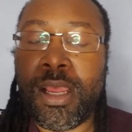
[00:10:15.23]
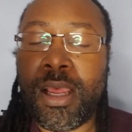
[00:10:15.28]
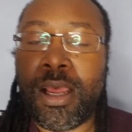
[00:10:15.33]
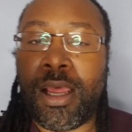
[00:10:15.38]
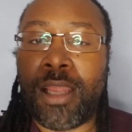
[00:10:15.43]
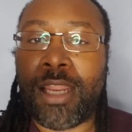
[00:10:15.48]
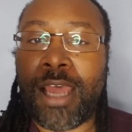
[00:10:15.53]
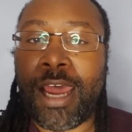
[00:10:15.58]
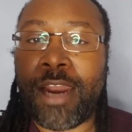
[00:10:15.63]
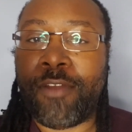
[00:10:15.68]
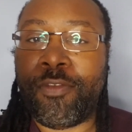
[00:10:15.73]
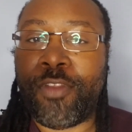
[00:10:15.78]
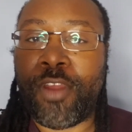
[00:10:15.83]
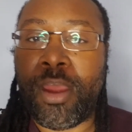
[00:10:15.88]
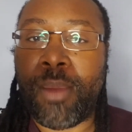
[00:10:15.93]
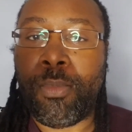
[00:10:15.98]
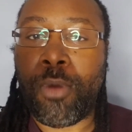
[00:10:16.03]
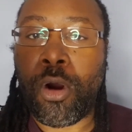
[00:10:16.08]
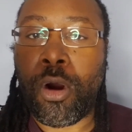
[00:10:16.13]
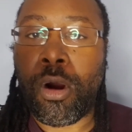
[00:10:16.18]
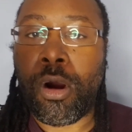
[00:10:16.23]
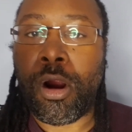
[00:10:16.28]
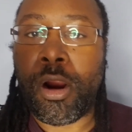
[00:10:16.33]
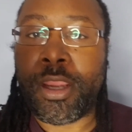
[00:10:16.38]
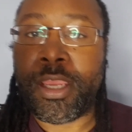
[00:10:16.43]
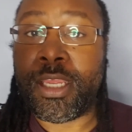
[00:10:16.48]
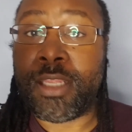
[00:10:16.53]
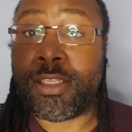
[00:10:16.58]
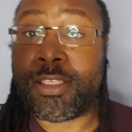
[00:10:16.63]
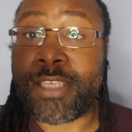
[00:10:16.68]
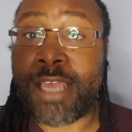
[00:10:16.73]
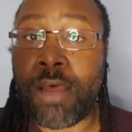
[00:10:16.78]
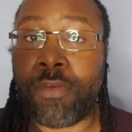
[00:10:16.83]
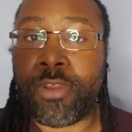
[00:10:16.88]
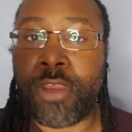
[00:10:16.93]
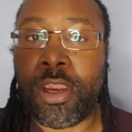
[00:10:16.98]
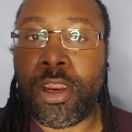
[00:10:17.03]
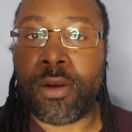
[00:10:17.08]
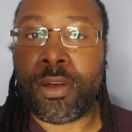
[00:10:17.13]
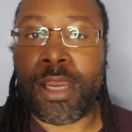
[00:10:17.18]
a lot of them are in
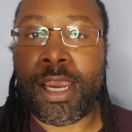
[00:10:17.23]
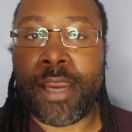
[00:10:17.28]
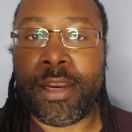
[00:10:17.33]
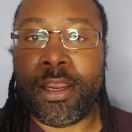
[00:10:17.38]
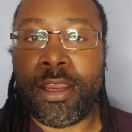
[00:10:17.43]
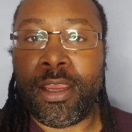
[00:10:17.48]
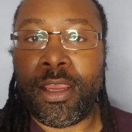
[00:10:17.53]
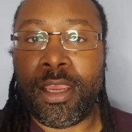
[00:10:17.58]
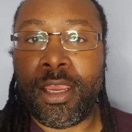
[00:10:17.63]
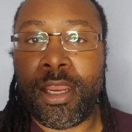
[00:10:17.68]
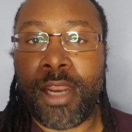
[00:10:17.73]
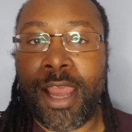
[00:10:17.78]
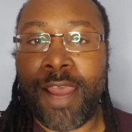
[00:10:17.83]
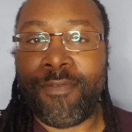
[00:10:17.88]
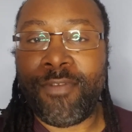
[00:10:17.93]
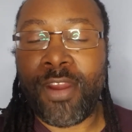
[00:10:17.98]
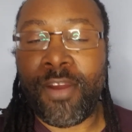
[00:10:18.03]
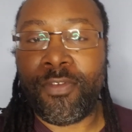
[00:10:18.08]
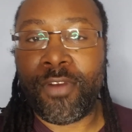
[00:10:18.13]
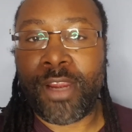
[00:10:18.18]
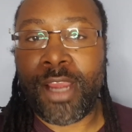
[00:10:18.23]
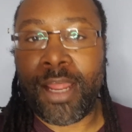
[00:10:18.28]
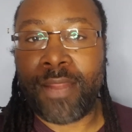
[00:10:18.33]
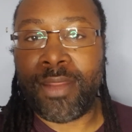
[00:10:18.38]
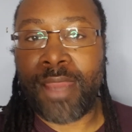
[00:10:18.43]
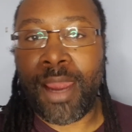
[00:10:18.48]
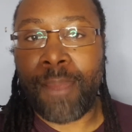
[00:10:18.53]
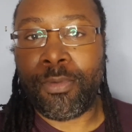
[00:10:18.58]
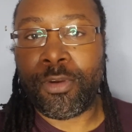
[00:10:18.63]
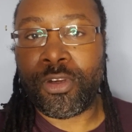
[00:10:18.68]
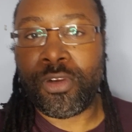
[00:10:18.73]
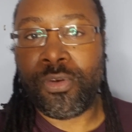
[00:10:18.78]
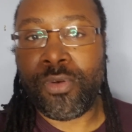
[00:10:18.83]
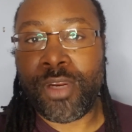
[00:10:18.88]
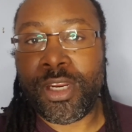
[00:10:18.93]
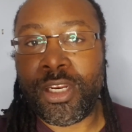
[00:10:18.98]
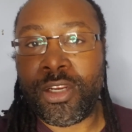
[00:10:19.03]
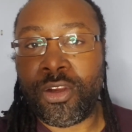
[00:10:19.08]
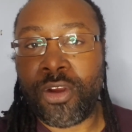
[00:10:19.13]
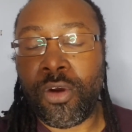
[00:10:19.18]
South Carolina, and I've never gotten the
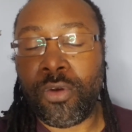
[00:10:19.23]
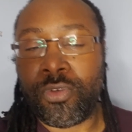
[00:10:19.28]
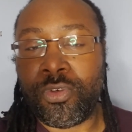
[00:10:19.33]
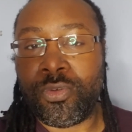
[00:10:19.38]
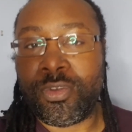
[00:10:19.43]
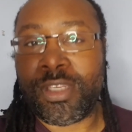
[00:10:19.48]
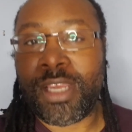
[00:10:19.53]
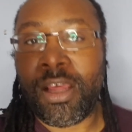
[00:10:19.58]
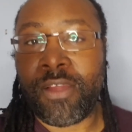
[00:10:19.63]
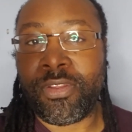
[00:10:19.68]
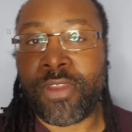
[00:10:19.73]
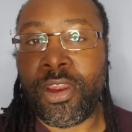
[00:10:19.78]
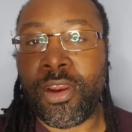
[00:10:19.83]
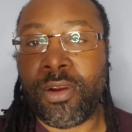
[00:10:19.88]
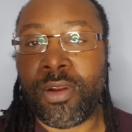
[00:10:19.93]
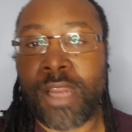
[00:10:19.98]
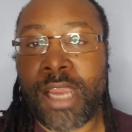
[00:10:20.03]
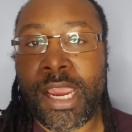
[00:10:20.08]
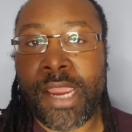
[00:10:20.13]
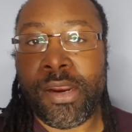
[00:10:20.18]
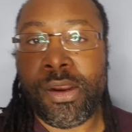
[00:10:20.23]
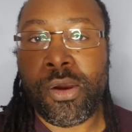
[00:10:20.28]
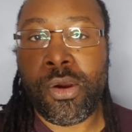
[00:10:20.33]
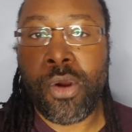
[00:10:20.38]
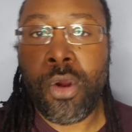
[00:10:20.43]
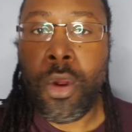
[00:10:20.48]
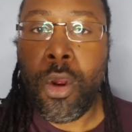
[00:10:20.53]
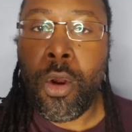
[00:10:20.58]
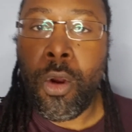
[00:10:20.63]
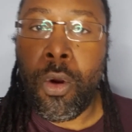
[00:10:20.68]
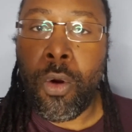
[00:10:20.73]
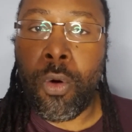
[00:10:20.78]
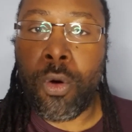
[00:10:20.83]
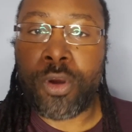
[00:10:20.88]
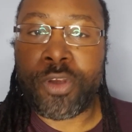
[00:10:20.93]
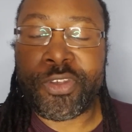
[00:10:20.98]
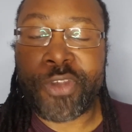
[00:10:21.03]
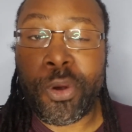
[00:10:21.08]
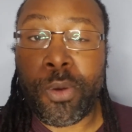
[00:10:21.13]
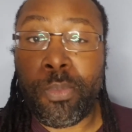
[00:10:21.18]
opportunity to go to South Carolina
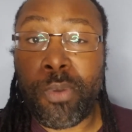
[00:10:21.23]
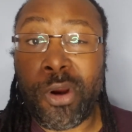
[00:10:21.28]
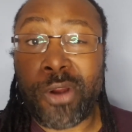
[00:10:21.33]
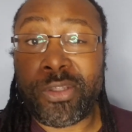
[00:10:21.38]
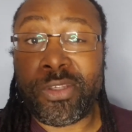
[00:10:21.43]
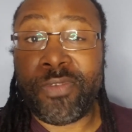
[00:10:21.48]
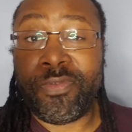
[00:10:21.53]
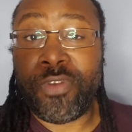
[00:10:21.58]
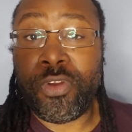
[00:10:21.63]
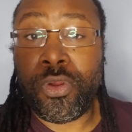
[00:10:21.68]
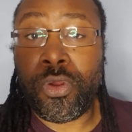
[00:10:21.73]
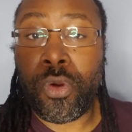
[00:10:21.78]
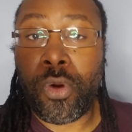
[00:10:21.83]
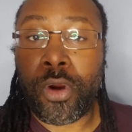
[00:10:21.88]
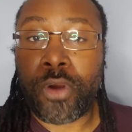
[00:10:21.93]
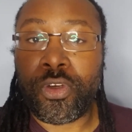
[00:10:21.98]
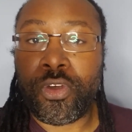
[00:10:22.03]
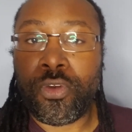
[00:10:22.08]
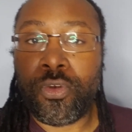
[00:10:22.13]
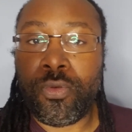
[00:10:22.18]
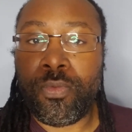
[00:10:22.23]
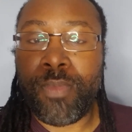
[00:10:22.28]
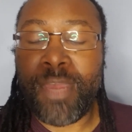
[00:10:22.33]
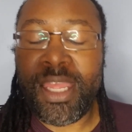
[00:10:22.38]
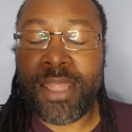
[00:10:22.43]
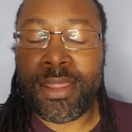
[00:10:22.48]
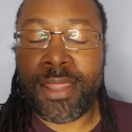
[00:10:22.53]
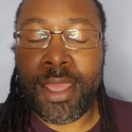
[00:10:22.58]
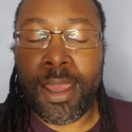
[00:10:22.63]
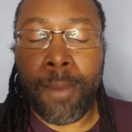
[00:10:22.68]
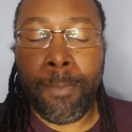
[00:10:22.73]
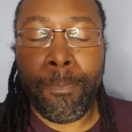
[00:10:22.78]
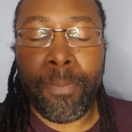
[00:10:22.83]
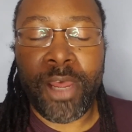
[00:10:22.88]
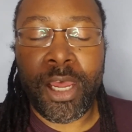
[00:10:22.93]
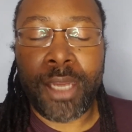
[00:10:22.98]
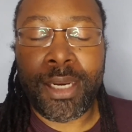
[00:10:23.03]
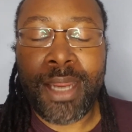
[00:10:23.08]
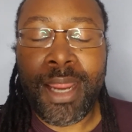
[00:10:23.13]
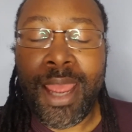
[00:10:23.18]
or certain parts of New York to meet them.
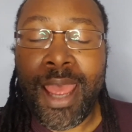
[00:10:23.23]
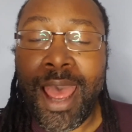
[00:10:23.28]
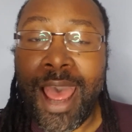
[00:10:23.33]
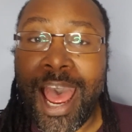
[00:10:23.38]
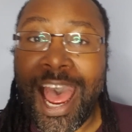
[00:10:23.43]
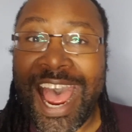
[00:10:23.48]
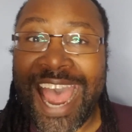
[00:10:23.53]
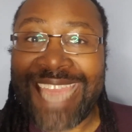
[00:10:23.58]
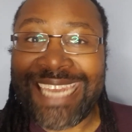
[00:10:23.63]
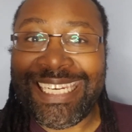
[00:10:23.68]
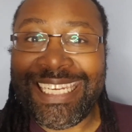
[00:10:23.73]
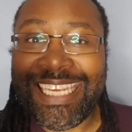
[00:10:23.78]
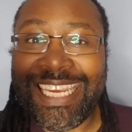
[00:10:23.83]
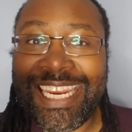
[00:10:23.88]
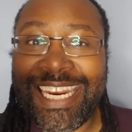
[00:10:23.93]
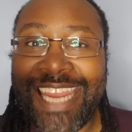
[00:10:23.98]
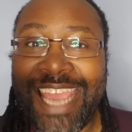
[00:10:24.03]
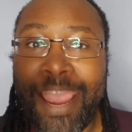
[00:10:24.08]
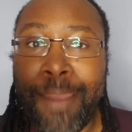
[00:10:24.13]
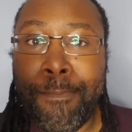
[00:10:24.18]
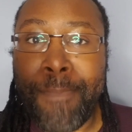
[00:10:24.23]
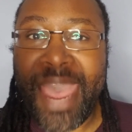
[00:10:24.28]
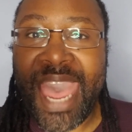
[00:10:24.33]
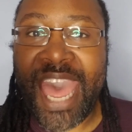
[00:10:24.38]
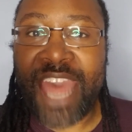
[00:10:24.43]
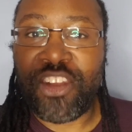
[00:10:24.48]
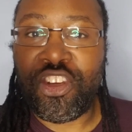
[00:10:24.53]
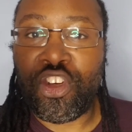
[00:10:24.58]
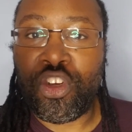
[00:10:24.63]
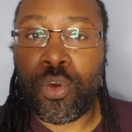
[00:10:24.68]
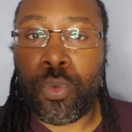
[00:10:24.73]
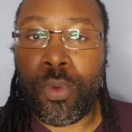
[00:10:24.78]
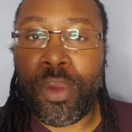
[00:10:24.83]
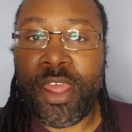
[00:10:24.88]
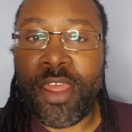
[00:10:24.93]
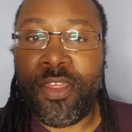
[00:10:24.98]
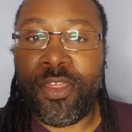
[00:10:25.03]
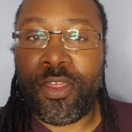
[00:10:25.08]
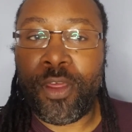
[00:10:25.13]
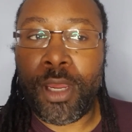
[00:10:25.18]
But I DNA matched
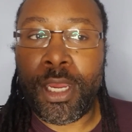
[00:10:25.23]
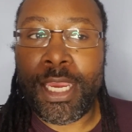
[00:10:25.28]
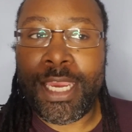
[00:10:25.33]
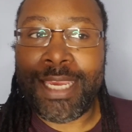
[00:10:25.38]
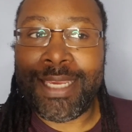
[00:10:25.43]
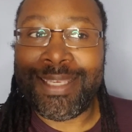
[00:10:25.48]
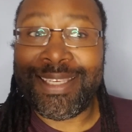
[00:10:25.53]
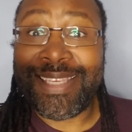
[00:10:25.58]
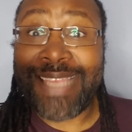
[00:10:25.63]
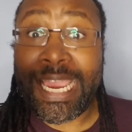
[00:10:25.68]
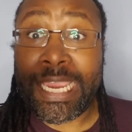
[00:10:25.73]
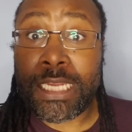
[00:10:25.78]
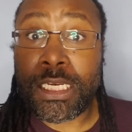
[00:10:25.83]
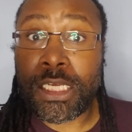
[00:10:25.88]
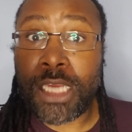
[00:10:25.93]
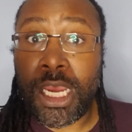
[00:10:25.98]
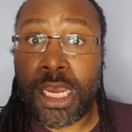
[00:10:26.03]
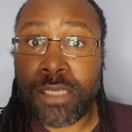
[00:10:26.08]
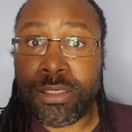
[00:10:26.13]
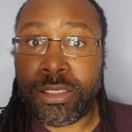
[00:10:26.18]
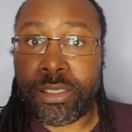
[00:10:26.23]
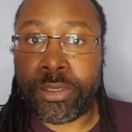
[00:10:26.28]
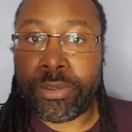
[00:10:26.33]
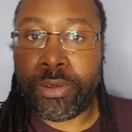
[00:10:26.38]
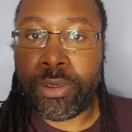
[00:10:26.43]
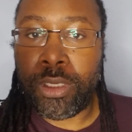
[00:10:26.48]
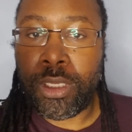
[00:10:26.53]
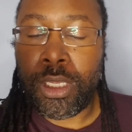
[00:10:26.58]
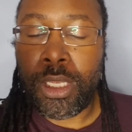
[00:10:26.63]
with a second cousin,